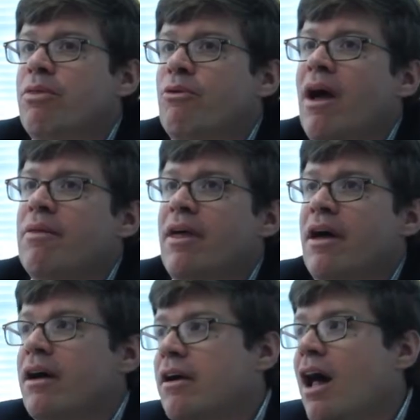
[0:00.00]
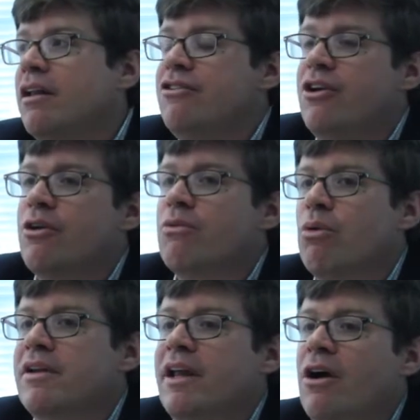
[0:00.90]
Throughout the college years,
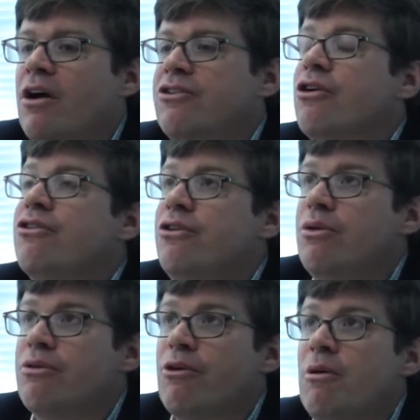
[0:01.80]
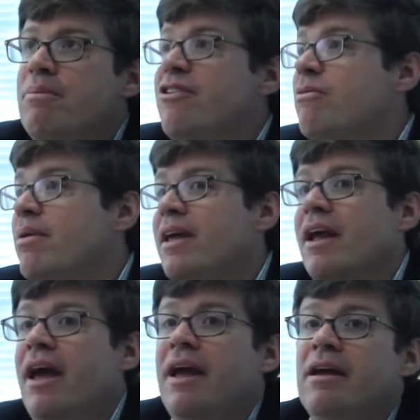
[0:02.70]
worked at our church youth group, just
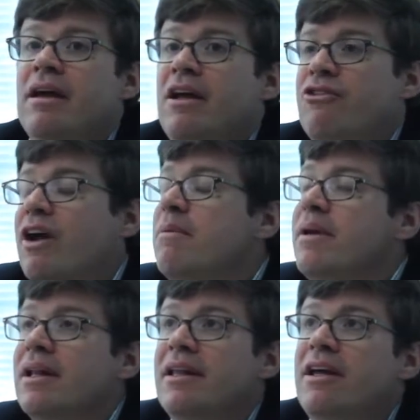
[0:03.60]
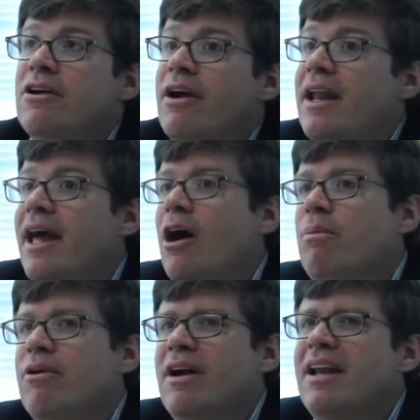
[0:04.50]
being a, trying to be a leader and a
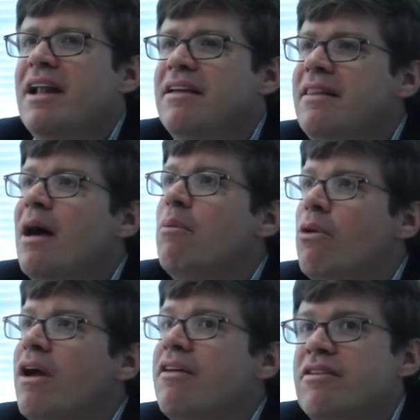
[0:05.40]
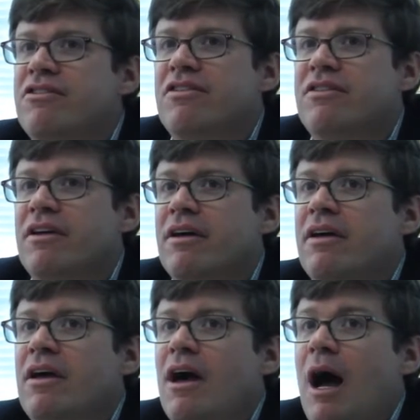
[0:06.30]
helper. And I did that more as just a
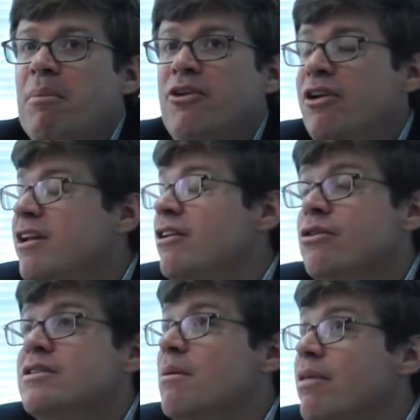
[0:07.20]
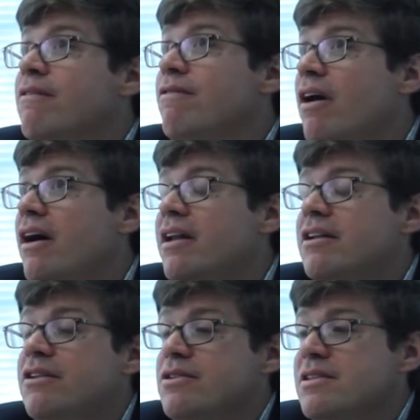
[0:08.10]
opportunity to do something fun
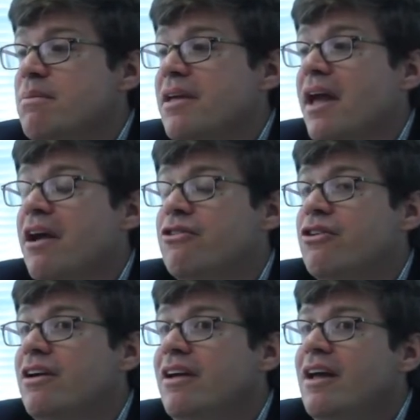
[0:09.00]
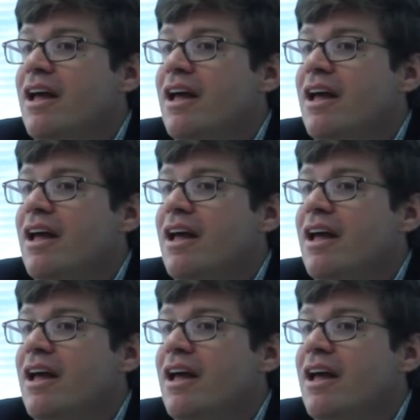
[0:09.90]
and to do something extra